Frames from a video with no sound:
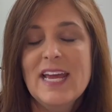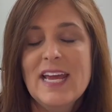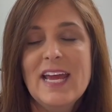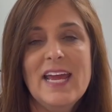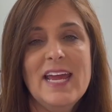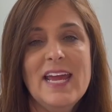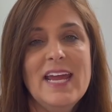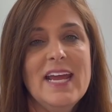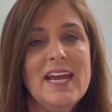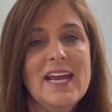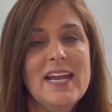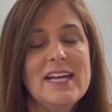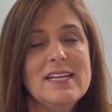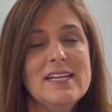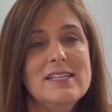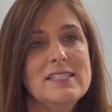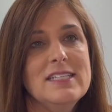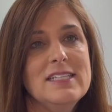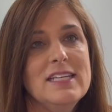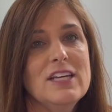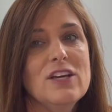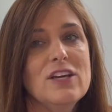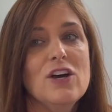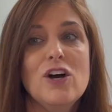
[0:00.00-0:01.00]
and I
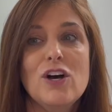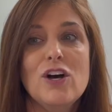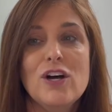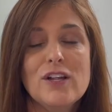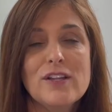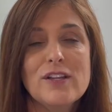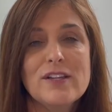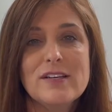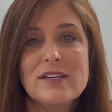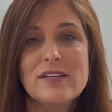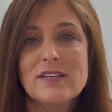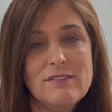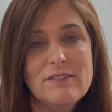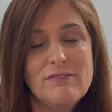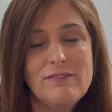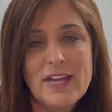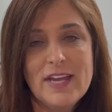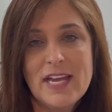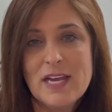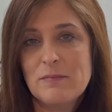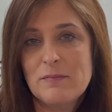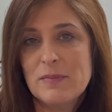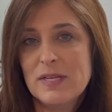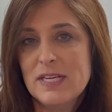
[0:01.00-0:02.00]
see all the
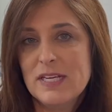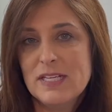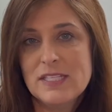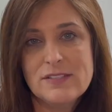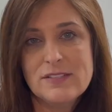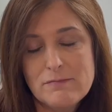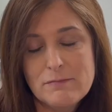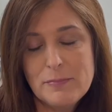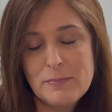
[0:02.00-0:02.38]
family's